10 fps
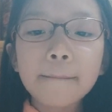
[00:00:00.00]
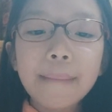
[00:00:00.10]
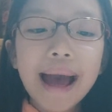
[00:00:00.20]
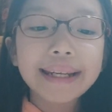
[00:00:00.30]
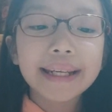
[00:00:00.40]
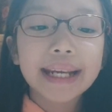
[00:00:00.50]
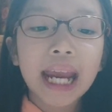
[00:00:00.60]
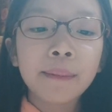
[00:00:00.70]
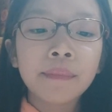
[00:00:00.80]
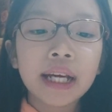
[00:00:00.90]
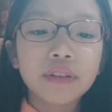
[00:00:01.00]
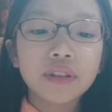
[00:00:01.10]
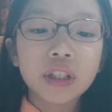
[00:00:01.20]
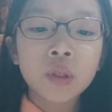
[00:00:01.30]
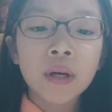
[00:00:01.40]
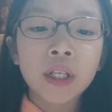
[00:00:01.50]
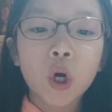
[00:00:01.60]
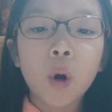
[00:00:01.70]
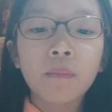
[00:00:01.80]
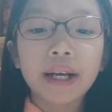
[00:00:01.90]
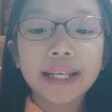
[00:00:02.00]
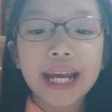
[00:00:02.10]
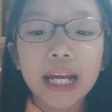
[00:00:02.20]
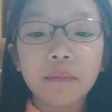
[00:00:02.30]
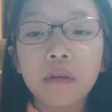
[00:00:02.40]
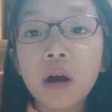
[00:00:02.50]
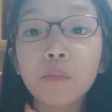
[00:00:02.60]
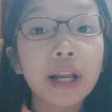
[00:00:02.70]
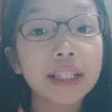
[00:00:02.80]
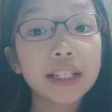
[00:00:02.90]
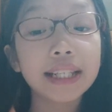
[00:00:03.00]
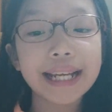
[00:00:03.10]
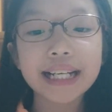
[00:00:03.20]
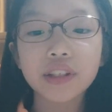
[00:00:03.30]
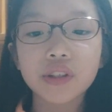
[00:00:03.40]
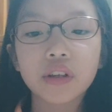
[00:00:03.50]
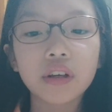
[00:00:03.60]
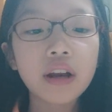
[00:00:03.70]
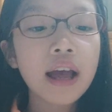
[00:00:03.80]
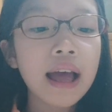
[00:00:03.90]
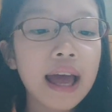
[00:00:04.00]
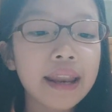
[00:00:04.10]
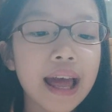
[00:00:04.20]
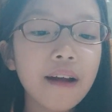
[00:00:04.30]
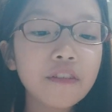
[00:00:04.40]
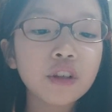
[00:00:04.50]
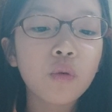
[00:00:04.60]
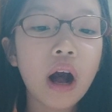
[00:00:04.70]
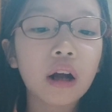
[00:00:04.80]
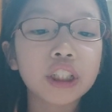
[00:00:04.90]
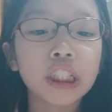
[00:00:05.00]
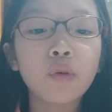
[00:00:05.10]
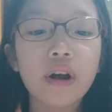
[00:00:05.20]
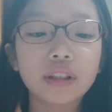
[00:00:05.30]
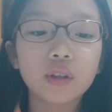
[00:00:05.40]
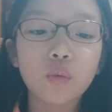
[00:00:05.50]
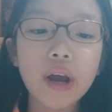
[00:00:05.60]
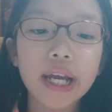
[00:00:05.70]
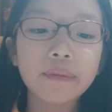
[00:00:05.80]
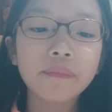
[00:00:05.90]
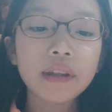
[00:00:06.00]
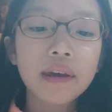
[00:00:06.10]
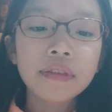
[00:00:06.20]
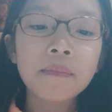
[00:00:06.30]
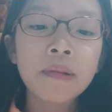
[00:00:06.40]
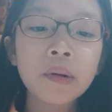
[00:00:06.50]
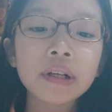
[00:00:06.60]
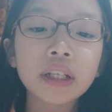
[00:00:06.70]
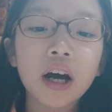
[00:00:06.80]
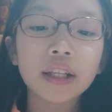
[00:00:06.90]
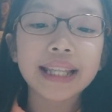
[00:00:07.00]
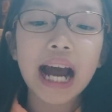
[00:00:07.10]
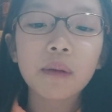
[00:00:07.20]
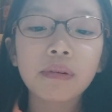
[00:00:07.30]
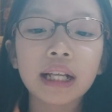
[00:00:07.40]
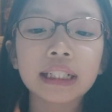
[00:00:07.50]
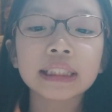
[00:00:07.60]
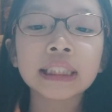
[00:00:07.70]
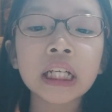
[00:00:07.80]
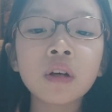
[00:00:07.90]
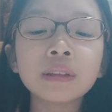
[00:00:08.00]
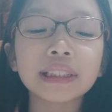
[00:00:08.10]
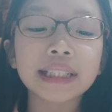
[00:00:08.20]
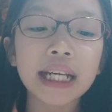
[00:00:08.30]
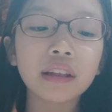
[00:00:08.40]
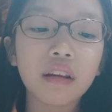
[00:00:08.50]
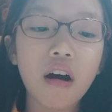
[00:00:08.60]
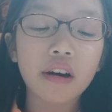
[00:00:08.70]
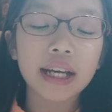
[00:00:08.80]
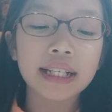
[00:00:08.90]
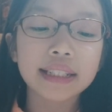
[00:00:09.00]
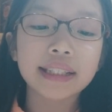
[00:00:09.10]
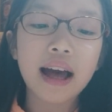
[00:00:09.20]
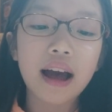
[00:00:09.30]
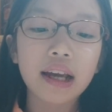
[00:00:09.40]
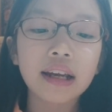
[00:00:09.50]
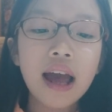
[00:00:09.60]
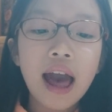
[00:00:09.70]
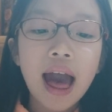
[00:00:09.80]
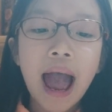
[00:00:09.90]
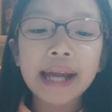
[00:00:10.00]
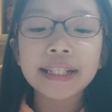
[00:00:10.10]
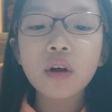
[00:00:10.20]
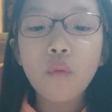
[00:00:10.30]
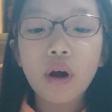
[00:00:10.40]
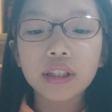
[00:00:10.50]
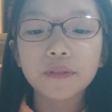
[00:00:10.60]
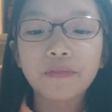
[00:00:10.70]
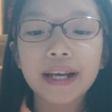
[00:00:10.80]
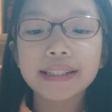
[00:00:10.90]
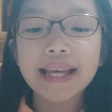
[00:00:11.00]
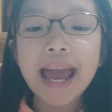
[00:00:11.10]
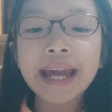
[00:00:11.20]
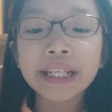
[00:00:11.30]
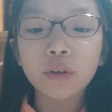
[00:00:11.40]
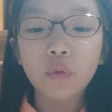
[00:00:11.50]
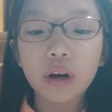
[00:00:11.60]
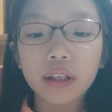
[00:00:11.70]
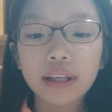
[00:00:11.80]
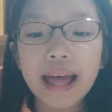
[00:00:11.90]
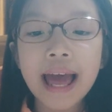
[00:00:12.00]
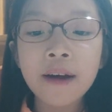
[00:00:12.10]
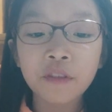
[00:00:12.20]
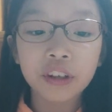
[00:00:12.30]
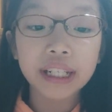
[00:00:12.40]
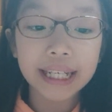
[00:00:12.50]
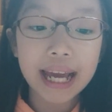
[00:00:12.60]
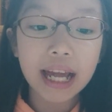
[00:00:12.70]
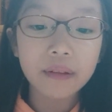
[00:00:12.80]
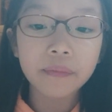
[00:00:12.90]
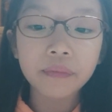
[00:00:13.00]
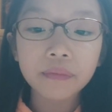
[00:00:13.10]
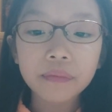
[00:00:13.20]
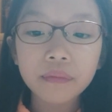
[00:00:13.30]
Maddie came in too and called my name, but I didn't answer. And after a while, she went away. The bell had gone now, but I still stayed locked inside. I didn't want to face anyone ever again.